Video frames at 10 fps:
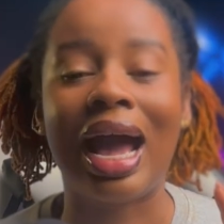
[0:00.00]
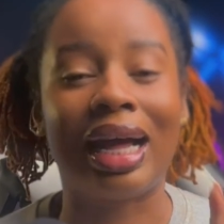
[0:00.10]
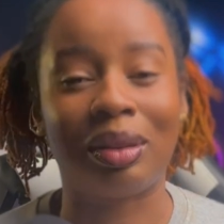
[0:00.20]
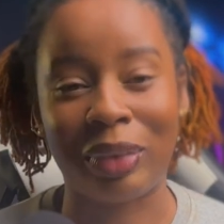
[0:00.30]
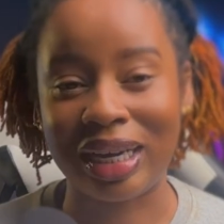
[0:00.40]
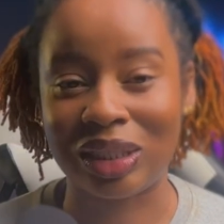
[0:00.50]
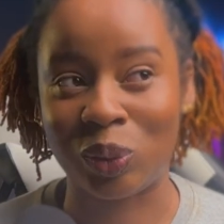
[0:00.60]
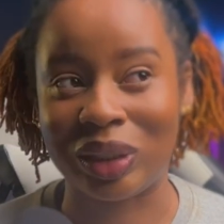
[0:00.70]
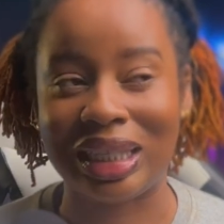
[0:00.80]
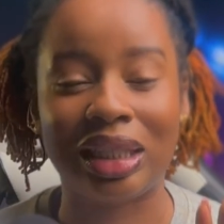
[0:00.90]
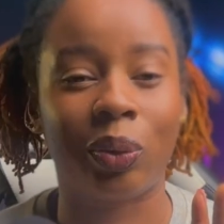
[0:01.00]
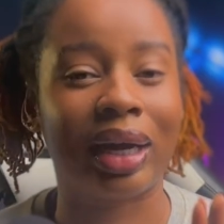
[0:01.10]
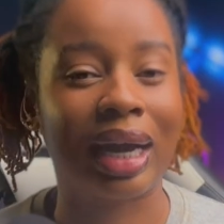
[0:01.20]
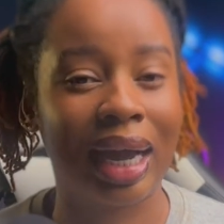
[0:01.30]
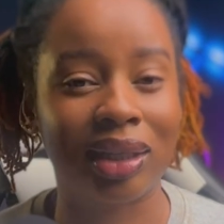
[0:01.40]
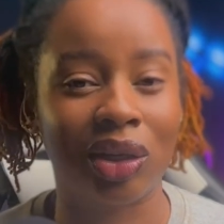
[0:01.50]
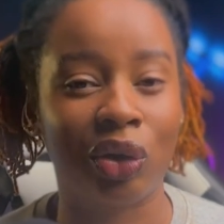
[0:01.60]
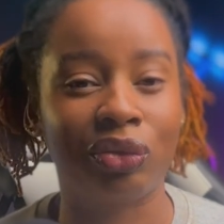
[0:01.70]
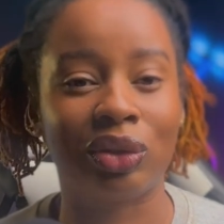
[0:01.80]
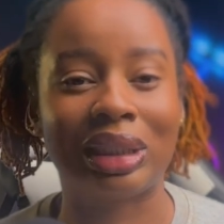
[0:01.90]
And by the way, they were kind
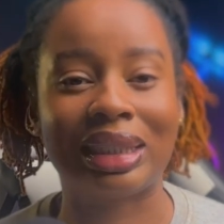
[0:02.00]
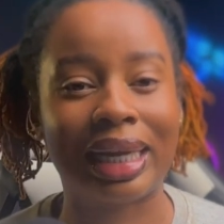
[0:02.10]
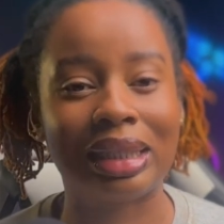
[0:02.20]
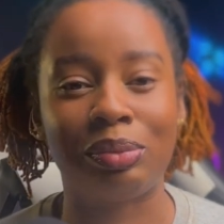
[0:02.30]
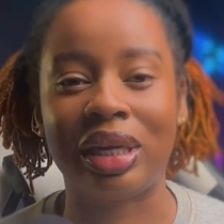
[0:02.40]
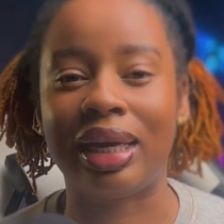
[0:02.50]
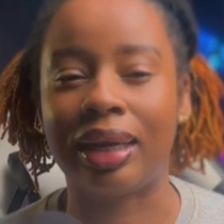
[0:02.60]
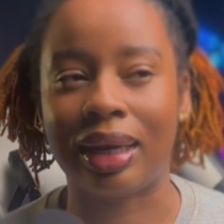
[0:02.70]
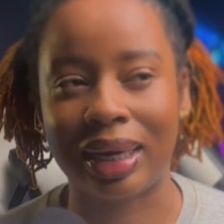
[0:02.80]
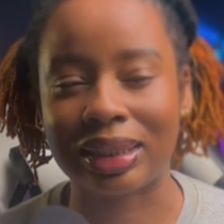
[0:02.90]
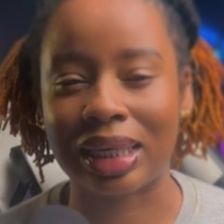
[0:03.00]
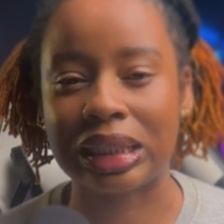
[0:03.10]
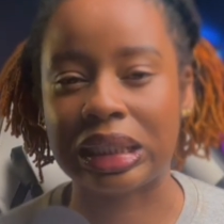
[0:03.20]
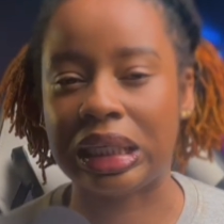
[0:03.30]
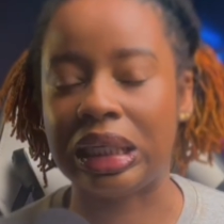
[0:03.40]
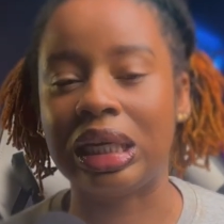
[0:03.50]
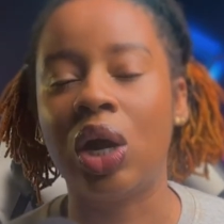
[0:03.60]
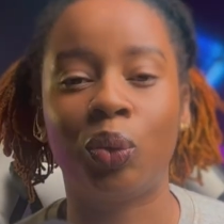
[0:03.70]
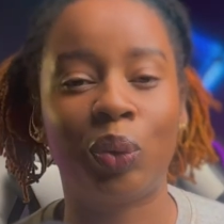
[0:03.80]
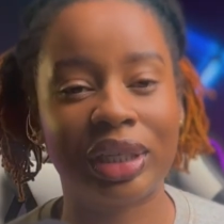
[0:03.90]
enough to send me a license key,
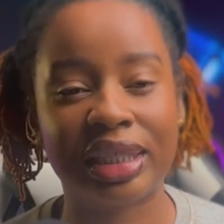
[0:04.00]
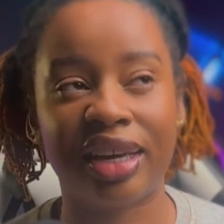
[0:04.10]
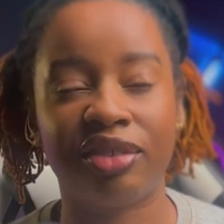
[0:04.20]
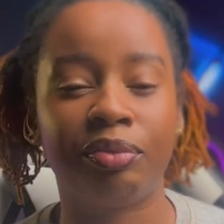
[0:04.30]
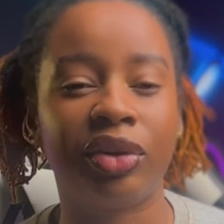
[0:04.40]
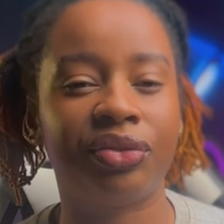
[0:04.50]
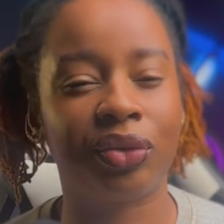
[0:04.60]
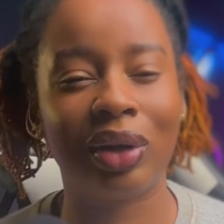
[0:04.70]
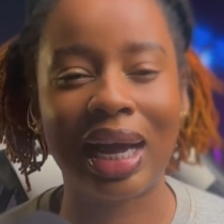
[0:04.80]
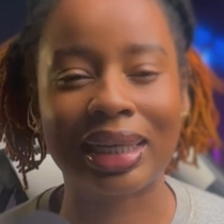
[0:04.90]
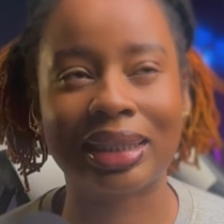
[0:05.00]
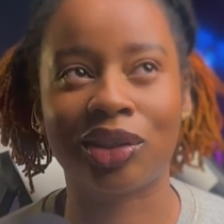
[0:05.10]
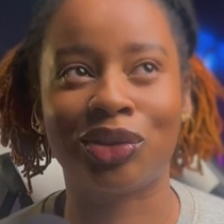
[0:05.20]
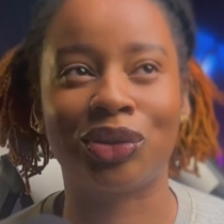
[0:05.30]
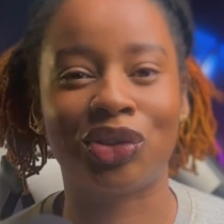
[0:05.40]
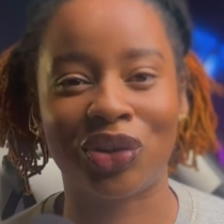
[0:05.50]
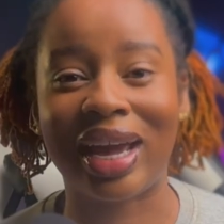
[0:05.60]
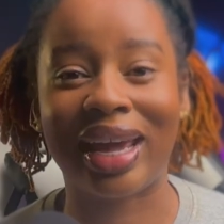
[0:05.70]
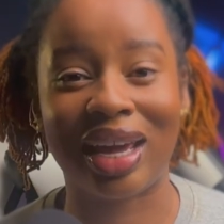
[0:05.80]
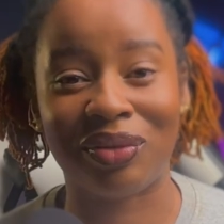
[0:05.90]
which gave me full access to
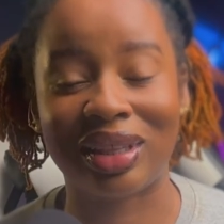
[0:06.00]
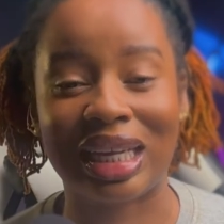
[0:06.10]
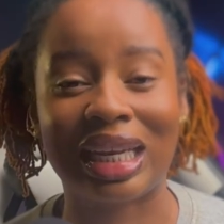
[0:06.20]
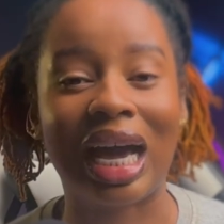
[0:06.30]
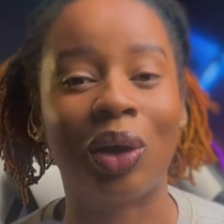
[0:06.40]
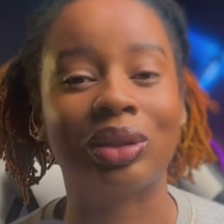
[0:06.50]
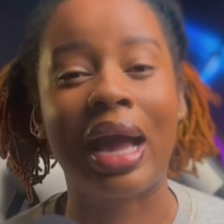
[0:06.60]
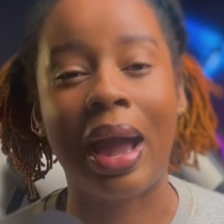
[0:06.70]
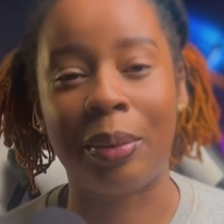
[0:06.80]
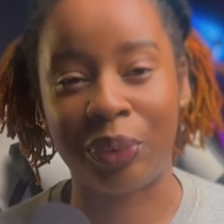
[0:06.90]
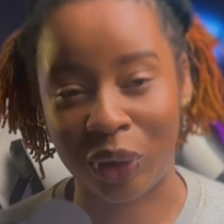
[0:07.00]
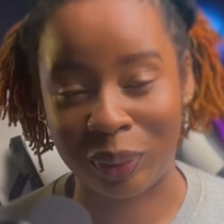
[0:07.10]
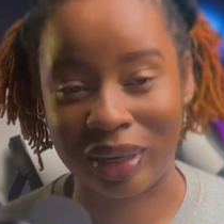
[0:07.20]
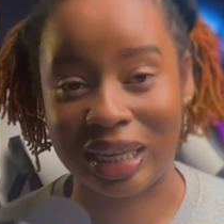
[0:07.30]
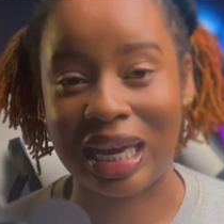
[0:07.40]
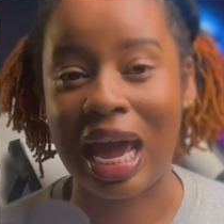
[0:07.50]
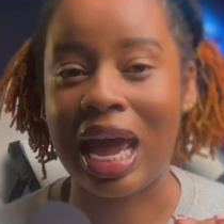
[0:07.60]
try everything out properly.